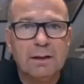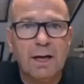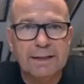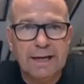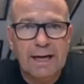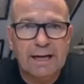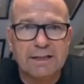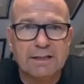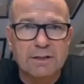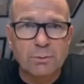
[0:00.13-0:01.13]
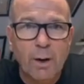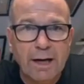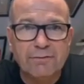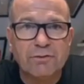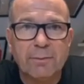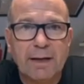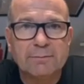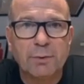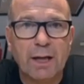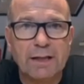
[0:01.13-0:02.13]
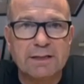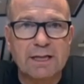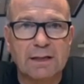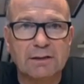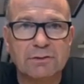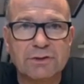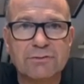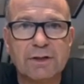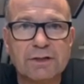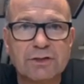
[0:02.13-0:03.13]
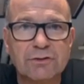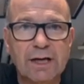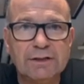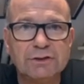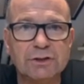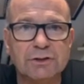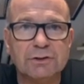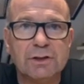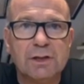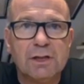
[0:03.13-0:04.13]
Hi guys, it's Wayne from Handplanes, Handles and Restoration.